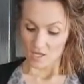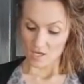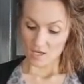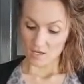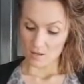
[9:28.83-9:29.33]

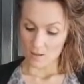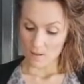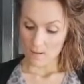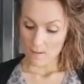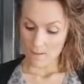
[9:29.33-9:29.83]

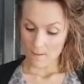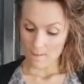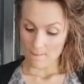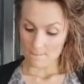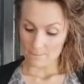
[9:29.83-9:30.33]

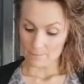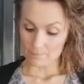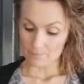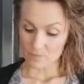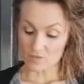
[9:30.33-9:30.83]

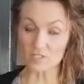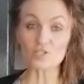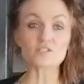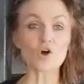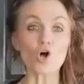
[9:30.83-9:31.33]
There
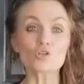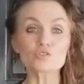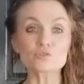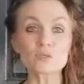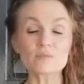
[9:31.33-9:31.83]
is
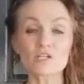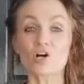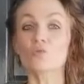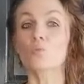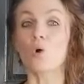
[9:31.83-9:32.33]
also something
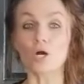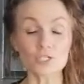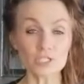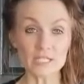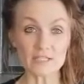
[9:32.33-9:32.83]
called
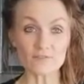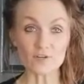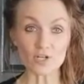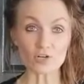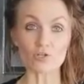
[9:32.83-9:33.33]
water
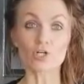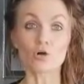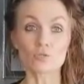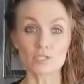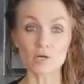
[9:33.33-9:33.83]
kefir or
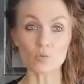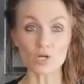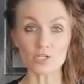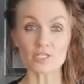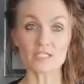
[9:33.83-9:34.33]
coconut
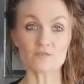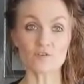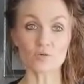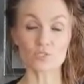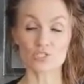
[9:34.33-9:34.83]
water
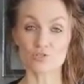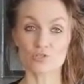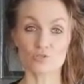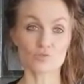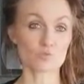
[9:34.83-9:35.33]
kefir, which you
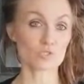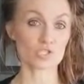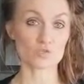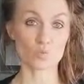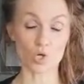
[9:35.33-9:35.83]
use with
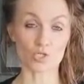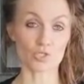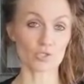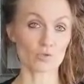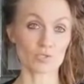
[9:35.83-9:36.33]
just
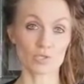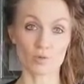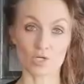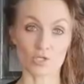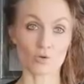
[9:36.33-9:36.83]
water, coconut
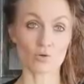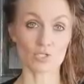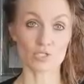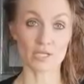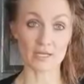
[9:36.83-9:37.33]

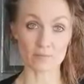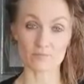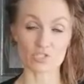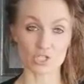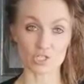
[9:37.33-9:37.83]
water,
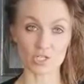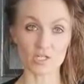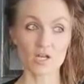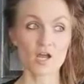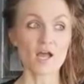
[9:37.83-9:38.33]
and sugar,